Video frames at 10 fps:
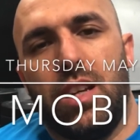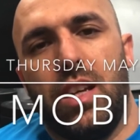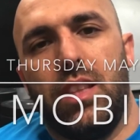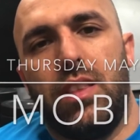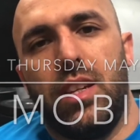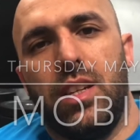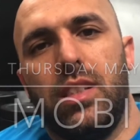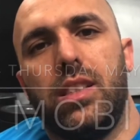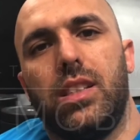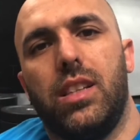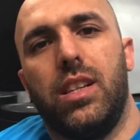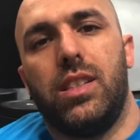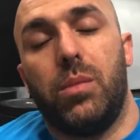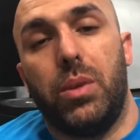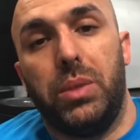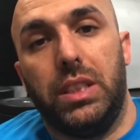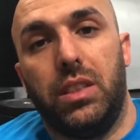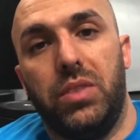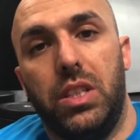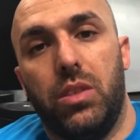and this is the mobility
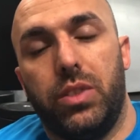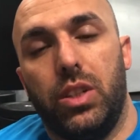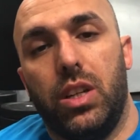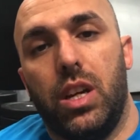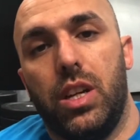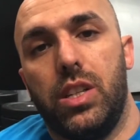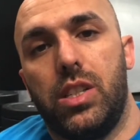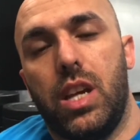video for you guys.